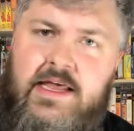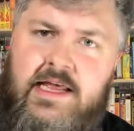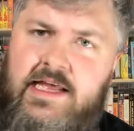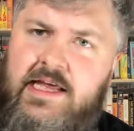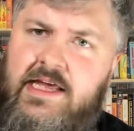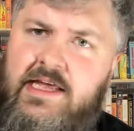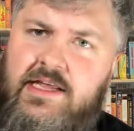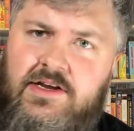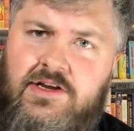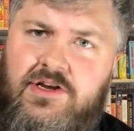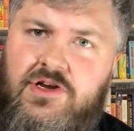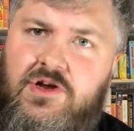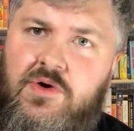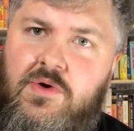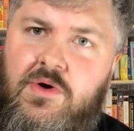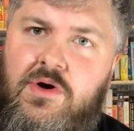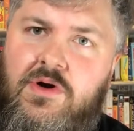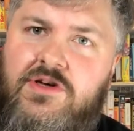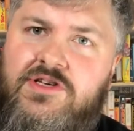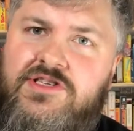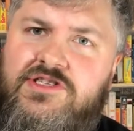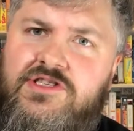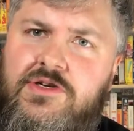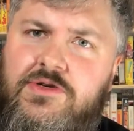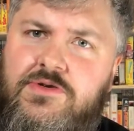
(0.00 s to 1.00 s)
And, you know,
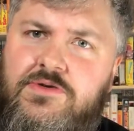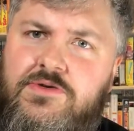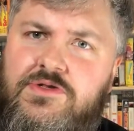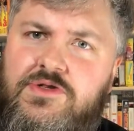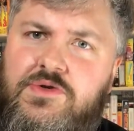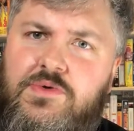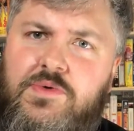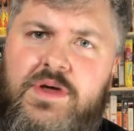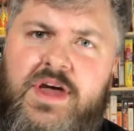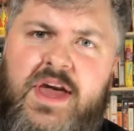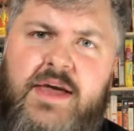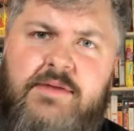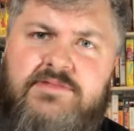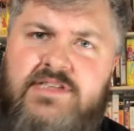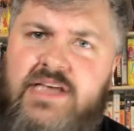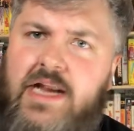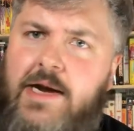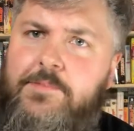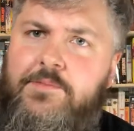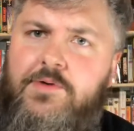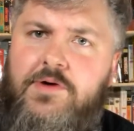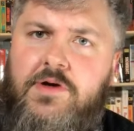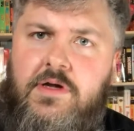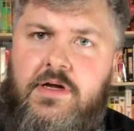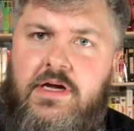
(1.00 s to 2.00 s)
also two games I
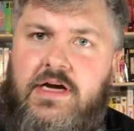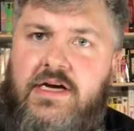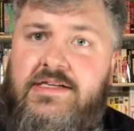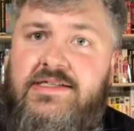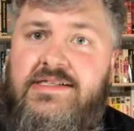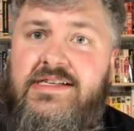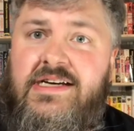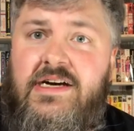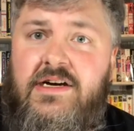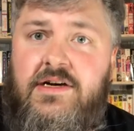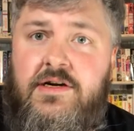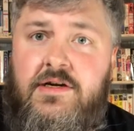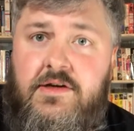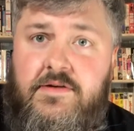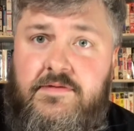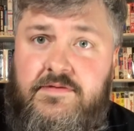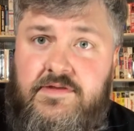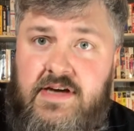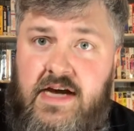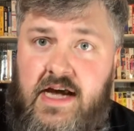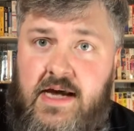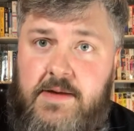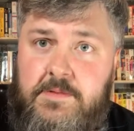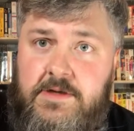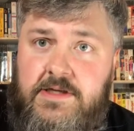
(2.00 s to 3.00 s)
put a ton of
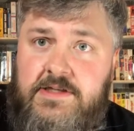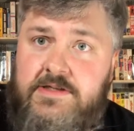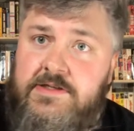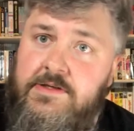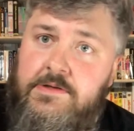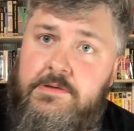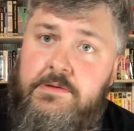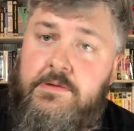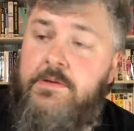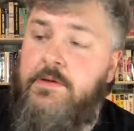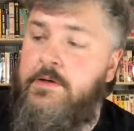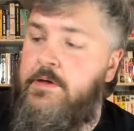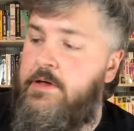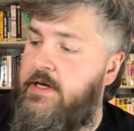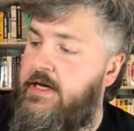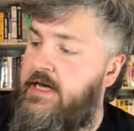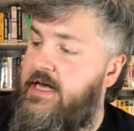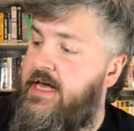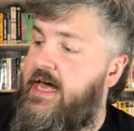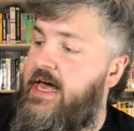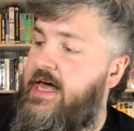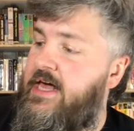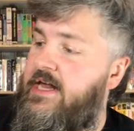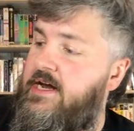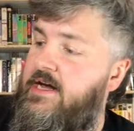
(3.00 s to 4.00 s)
time into
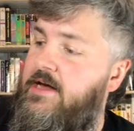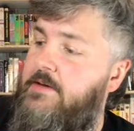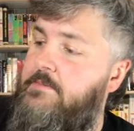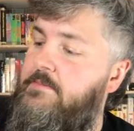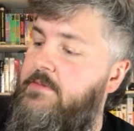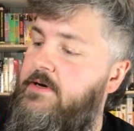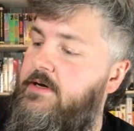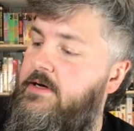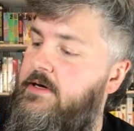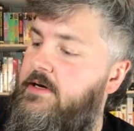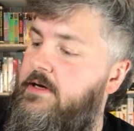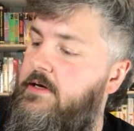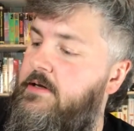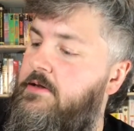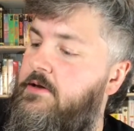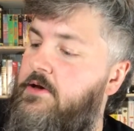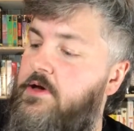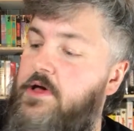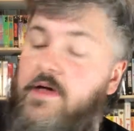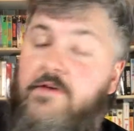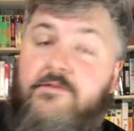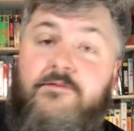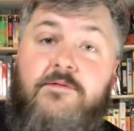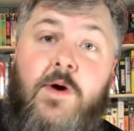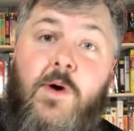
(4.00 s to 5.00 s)
and I'm uh,
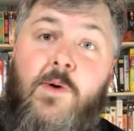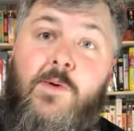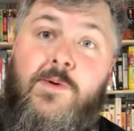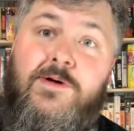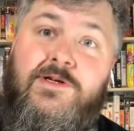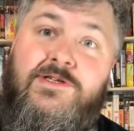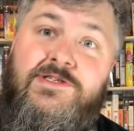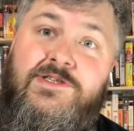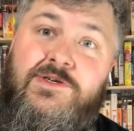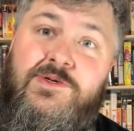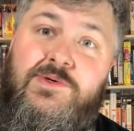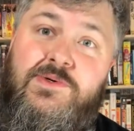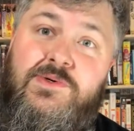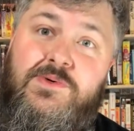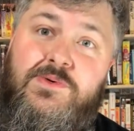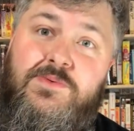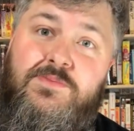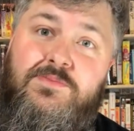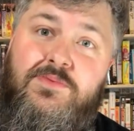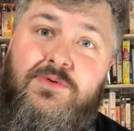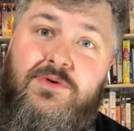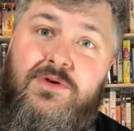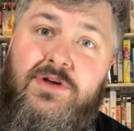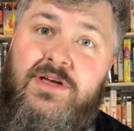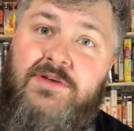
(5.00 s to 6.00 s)
looking forward to
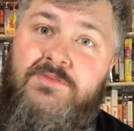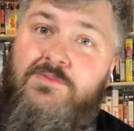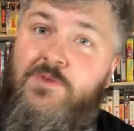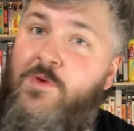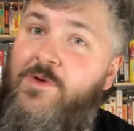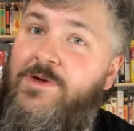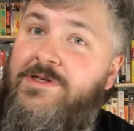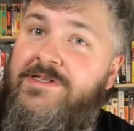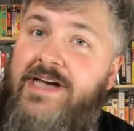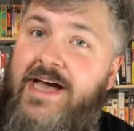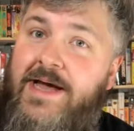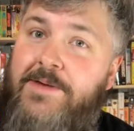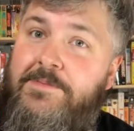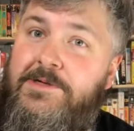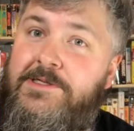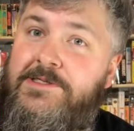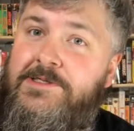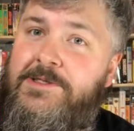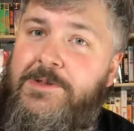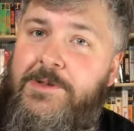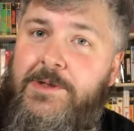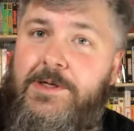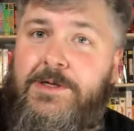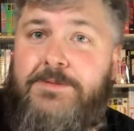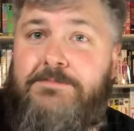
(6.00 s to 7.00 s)
putting more time
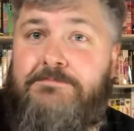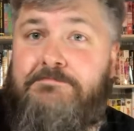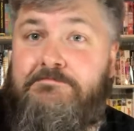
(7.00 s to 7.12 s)
into it.